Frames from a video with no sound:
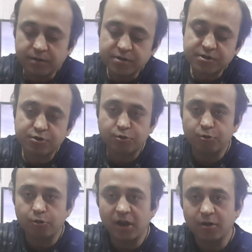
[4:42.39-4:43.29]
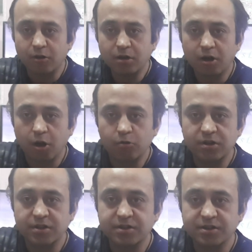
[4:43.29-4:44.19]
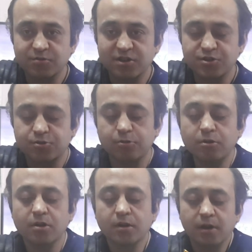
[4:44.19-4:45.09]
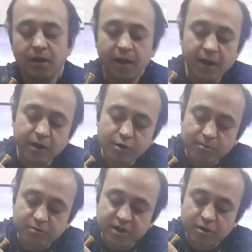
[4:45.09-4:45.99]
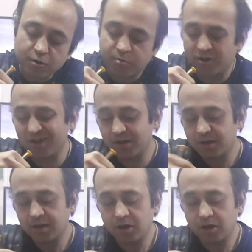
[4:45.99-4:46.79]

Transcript: this screw and all. Out here there is one screw and you have to take out, but